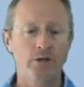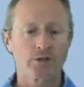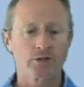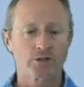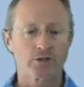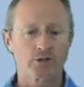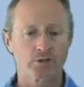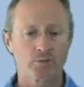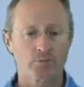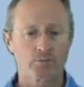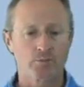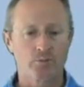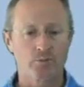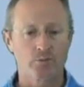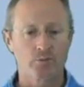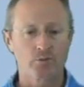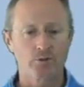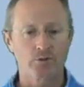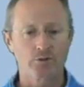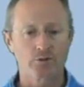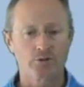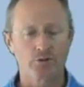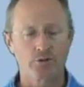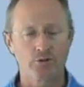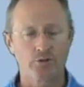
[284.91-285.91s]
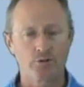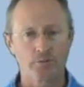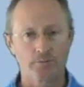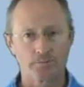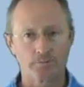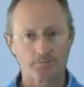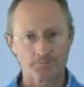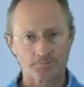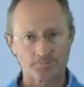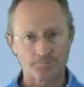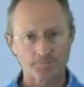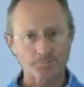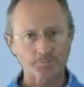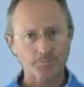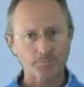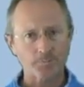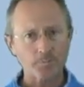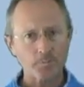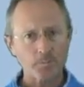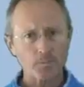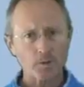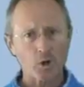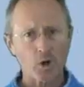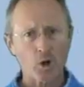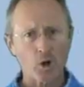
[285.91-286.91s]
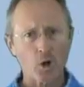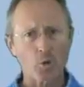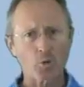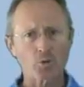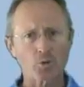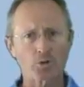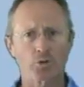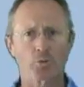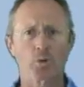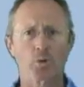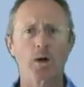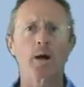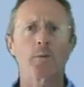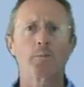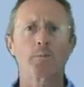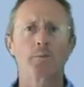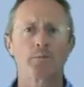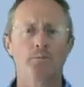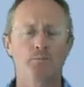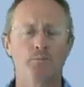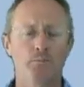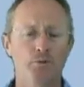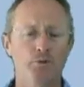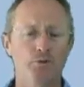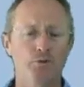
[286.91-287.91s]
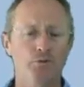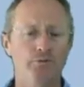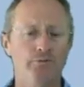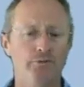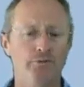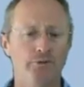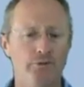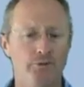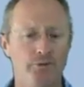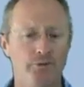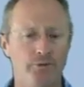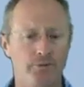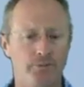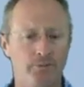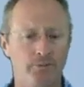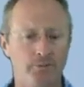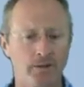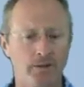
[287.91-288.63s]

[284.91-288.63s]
support you, hold you up, move you.